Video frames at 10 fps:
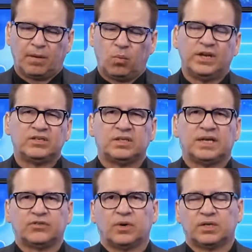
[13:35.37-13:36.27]
when is the
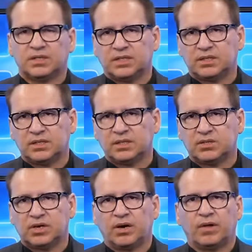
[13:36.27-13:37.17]
next run? Because this is the
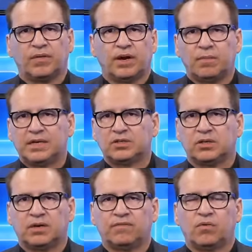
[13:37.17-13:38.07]
scenario that everybody's
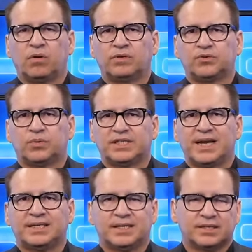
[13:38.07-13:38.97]
looking for on these risk
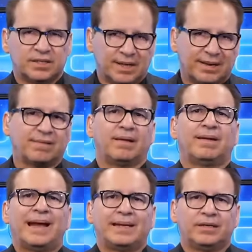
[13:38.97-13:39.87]
assets. The
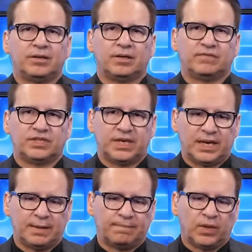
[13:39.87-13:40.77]
likelihood of
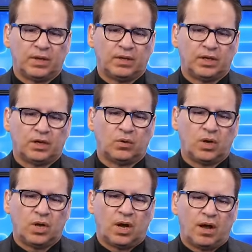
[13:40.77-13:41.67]
seeing, you know,
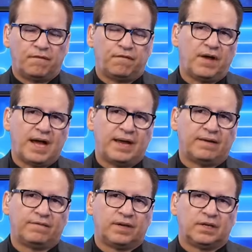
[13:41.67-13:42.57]
a
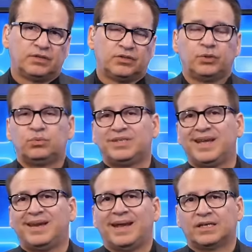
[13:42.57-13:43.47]
5 to
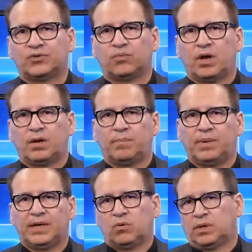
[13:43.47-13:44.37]
10x run on
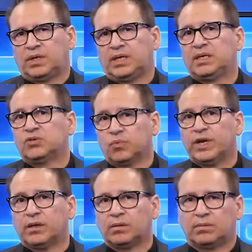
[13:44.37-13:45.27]
Bitcoin is
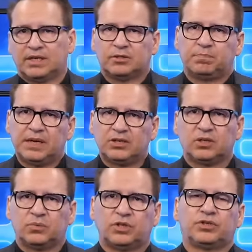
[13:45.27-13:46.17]
real,
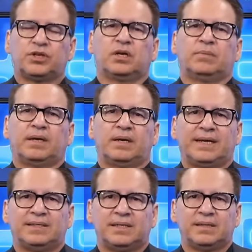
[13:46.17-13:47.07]
especially when you're talking about an
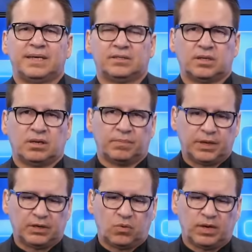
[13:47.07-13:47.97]
$18,000
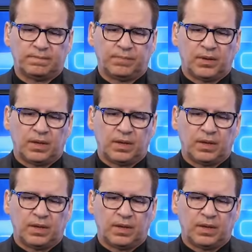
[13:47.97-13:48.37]
Bitcoin,